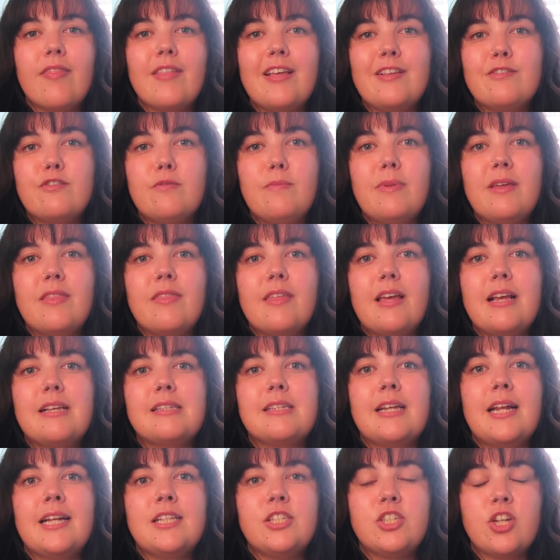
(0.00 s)
These would be things
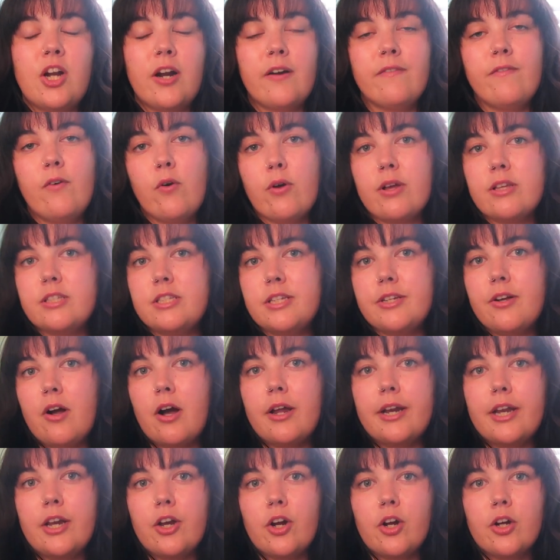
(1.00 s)
that I'd start focusing
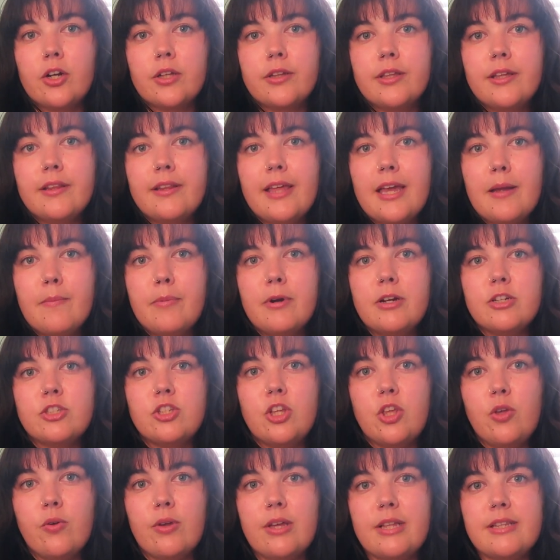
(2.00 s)
on in early labor,
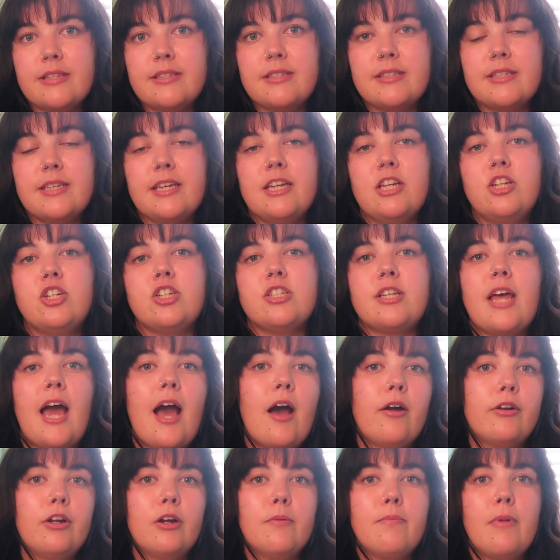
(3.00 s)
so you can see just
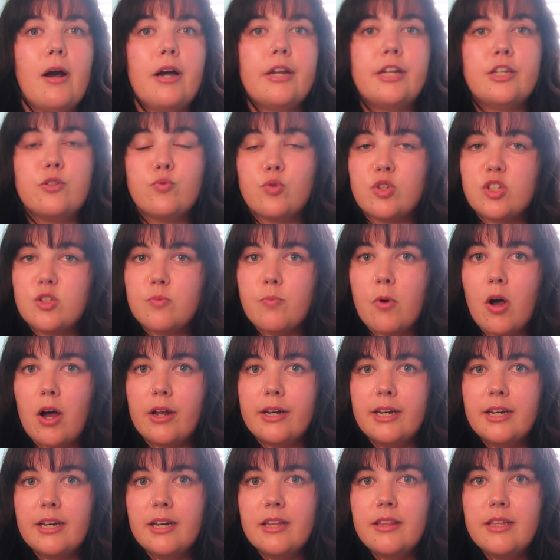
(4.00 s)
how your body's
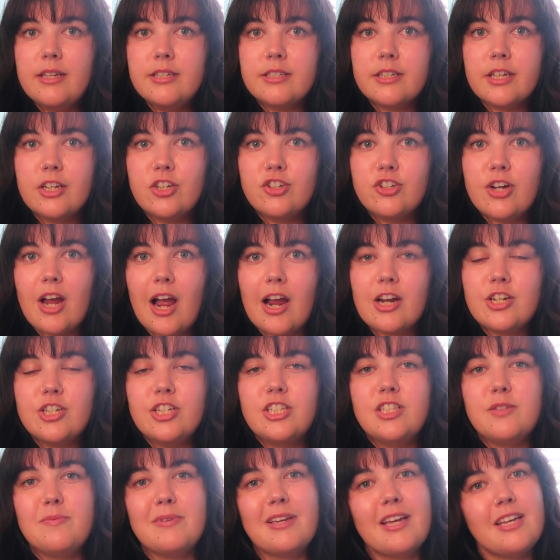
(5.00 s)
responding to these
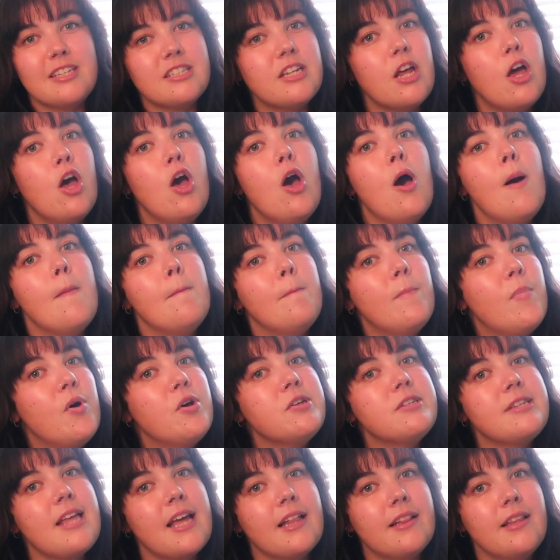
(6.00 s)
contractions, because
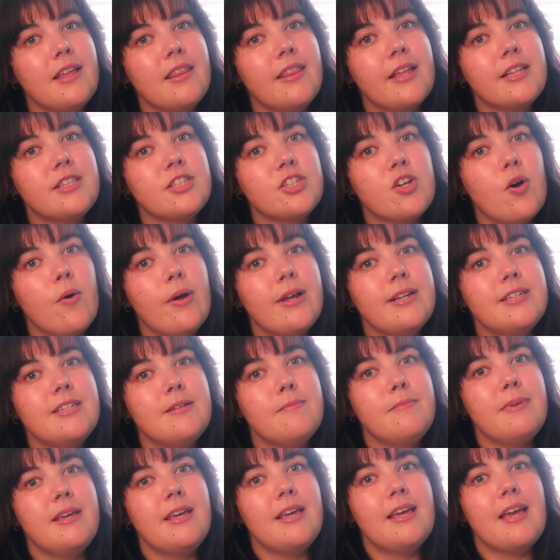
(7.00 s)
most likely that's going
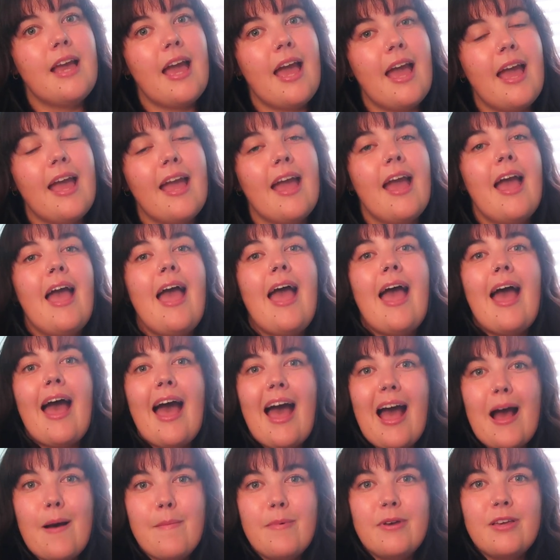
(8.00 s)
to be a
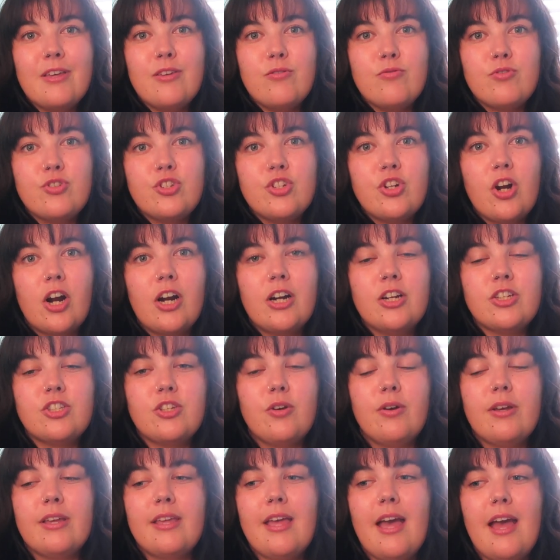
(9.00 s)
habit you start.
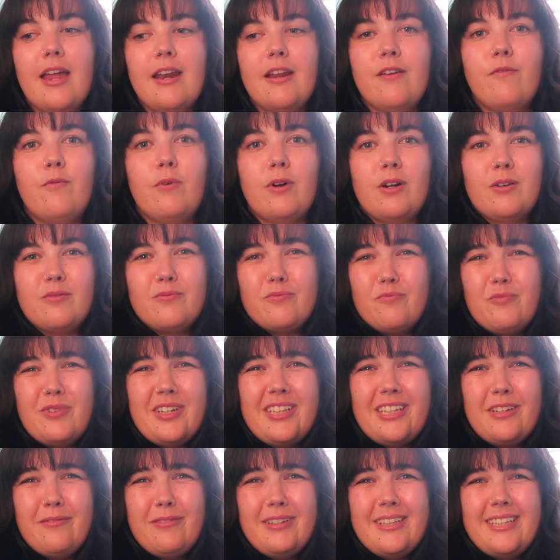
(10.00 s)
So again, if we're
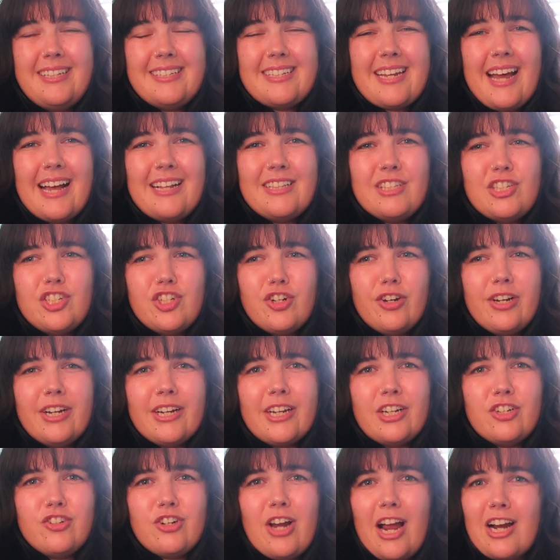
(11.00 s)
really, really tense during
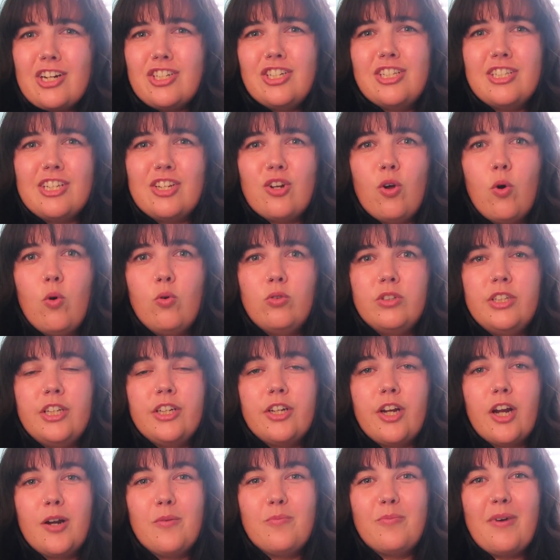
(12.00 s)
contractions and
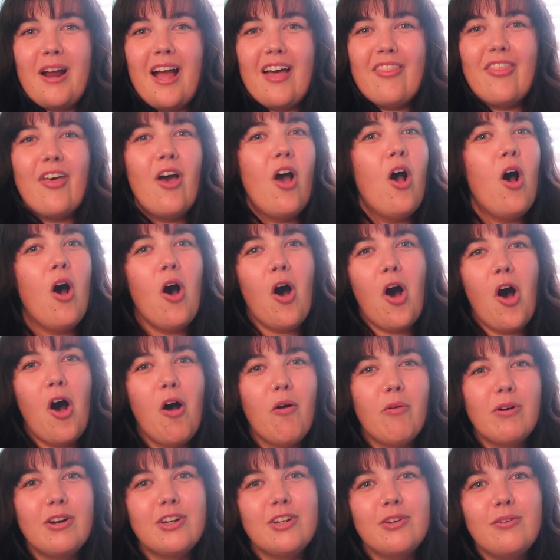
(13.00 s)
holding our breath,
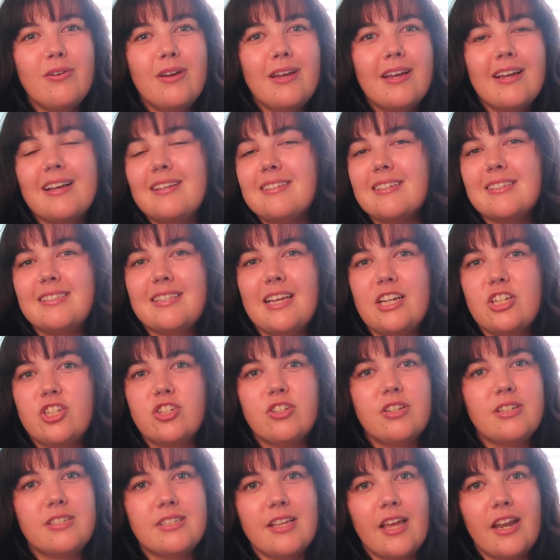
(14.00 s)
all we're doing is
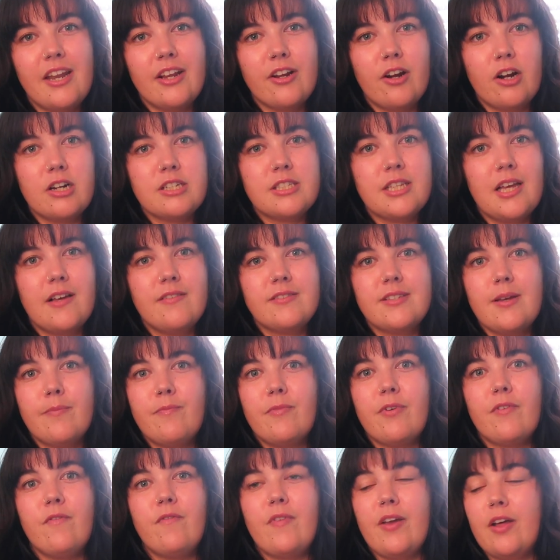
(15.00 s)
essentially setting ourselves
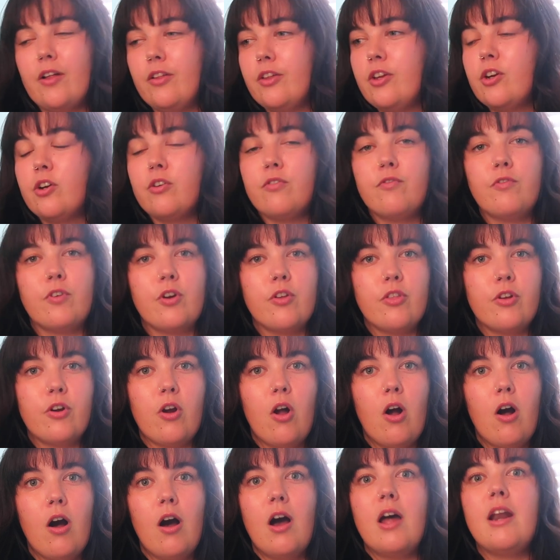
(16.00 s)
up for failure
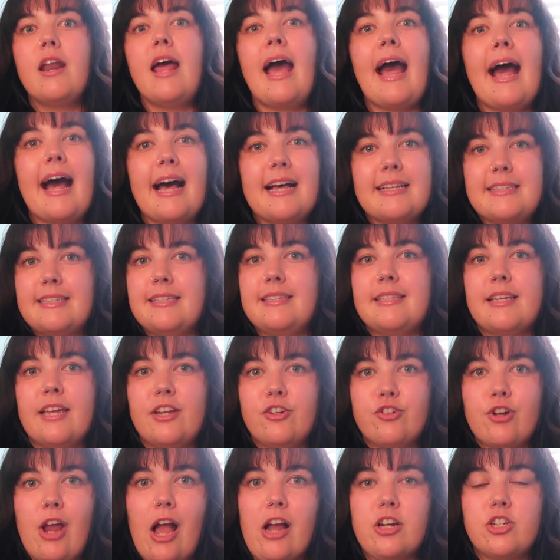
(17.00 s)
further on as these
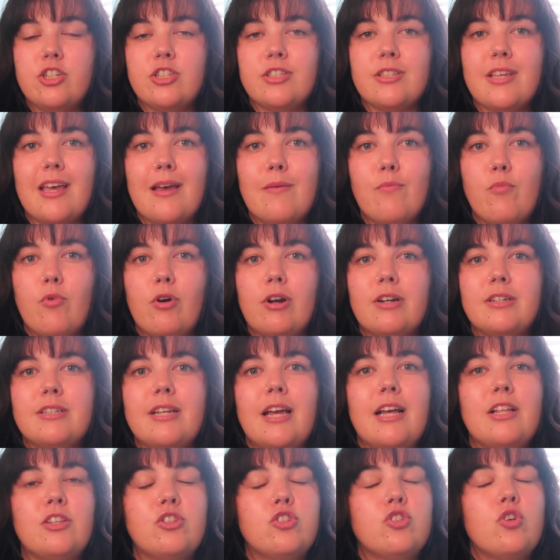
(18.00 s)
contractions get more
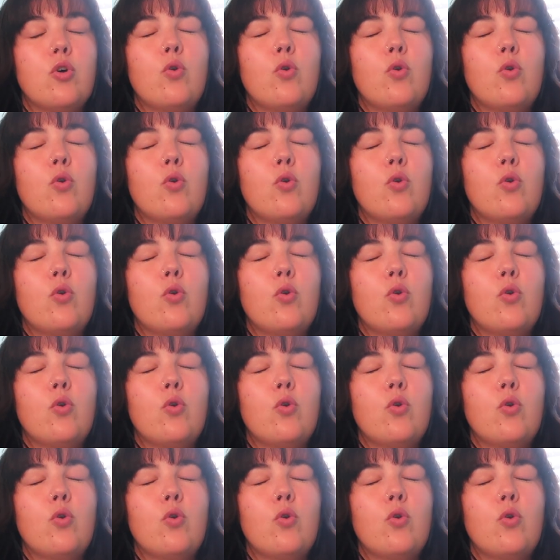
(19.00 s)
intense.